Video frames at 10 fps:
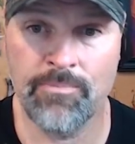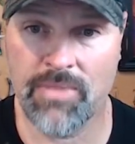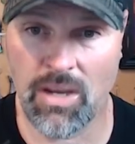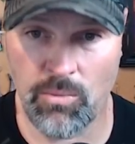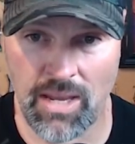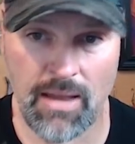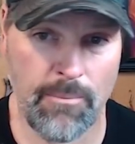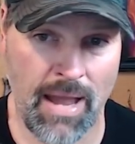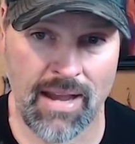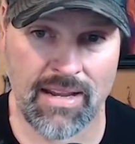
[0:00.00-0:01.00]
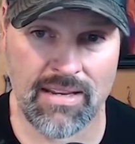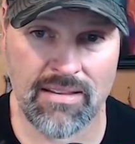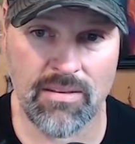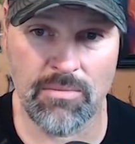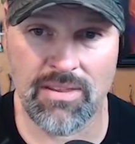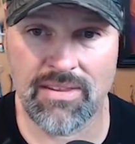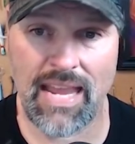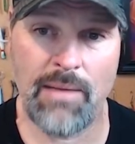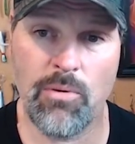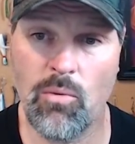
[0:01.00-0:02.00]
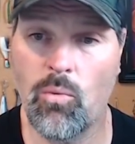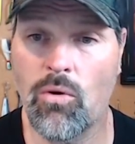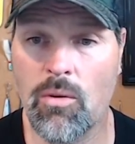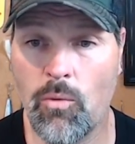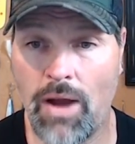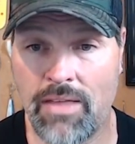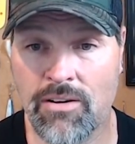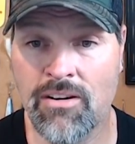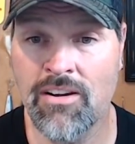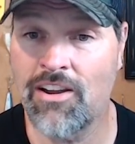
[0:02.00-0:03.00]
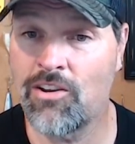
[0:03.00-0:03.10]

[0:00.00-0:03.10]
and we get back into some stable, warm weather,